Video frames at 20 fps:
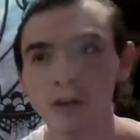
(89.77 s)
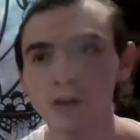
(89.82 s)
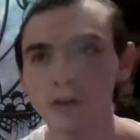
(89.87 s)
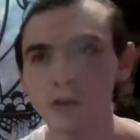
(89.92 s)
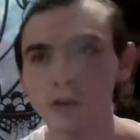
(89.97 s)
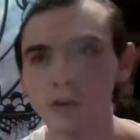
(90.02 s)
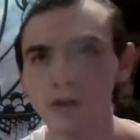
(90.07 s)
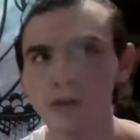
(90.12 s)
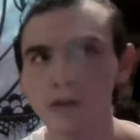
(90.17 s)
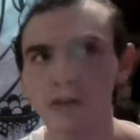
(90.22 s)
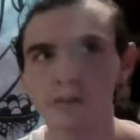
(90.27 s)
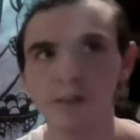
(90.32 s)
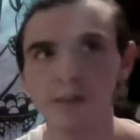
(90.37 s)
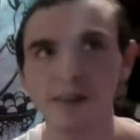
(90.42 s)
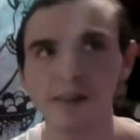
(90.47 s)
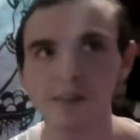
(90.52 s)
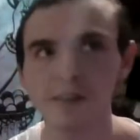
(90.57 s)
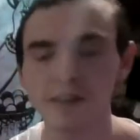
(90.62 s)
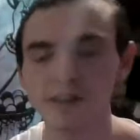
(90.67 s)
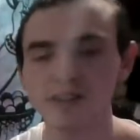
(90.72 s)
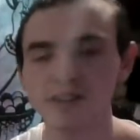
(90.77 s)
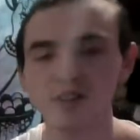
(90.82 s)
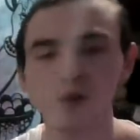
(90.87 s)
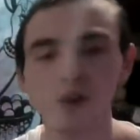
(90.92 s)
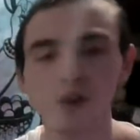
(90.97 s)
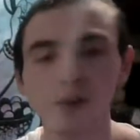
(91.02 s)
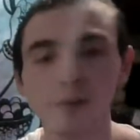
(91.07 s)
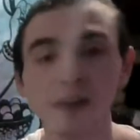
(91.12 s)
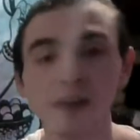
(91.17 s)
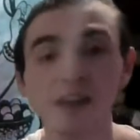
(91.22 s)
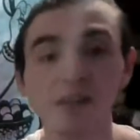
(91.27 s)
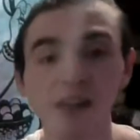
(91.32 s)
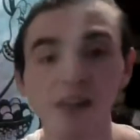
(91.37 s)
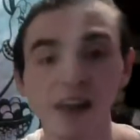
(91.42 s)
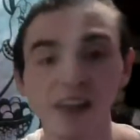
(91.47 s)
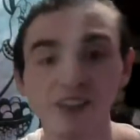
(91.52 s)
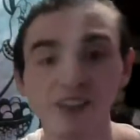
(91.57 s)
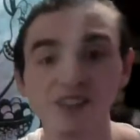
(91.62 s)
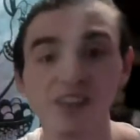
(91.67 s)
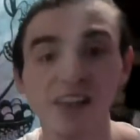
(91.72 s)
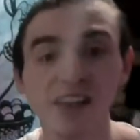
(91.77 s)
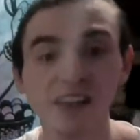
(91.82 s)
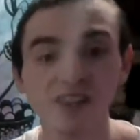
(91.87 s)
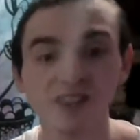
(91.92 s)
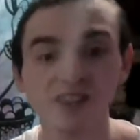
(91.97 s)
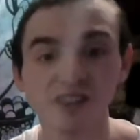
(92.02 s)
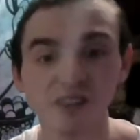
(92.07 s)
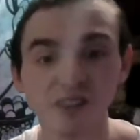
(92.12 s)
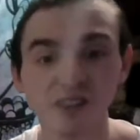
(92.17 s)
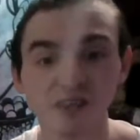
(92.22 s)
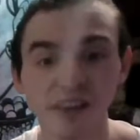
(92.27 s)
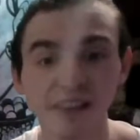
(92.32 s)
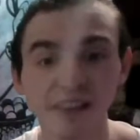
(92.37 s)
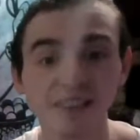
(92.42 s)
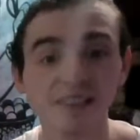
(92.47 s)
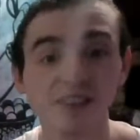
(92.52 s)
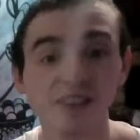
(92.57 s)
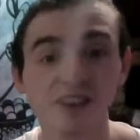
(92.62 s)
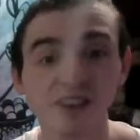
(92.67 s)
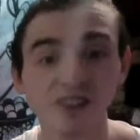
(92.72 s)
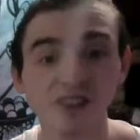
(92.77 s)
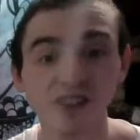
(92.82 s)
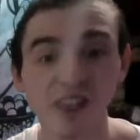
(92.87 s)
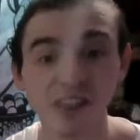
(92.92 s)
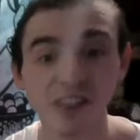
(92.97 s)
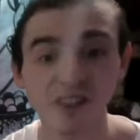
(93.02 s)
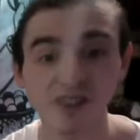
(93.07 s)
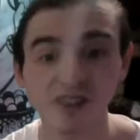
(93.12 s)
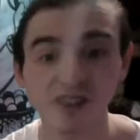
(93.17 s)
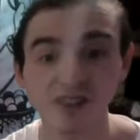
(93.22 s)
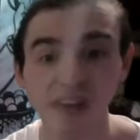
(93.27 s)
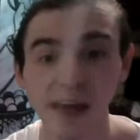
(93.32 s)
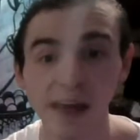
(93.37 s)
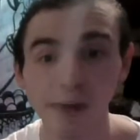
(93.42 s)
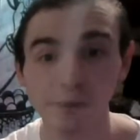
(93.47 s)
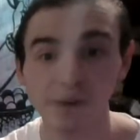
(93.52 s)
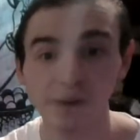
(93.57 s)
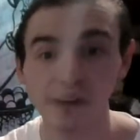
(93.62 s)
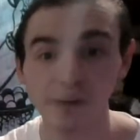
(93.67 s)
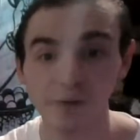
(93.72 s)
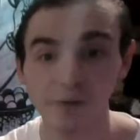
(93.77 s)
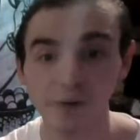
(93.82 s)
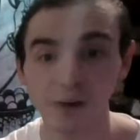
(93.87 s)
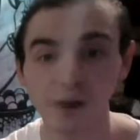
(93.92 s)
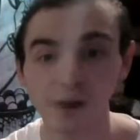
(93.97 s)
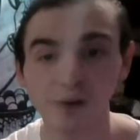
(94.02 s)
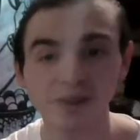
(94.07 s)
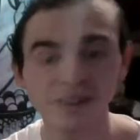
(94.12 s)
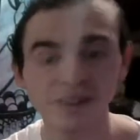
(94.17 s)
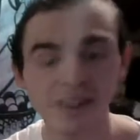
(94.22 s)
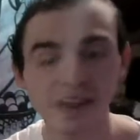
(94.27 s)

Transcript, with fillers: or like there's going to be a lot of changes, like sudden changes happening for you. It's